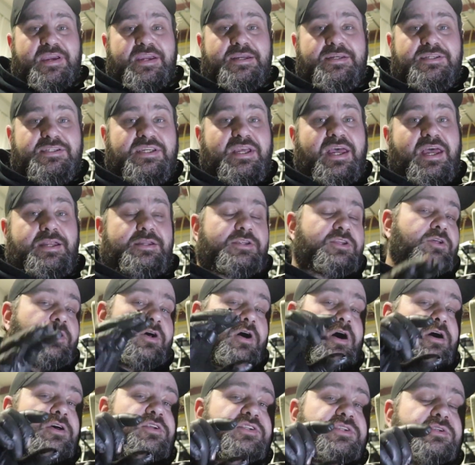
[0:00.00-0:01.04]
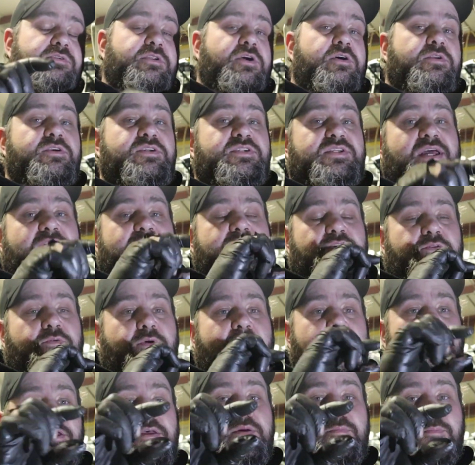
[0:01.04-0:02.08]
being said, you'll also notice that
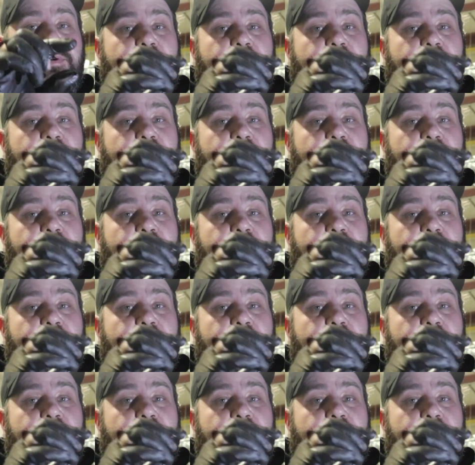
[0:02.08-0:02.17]
directly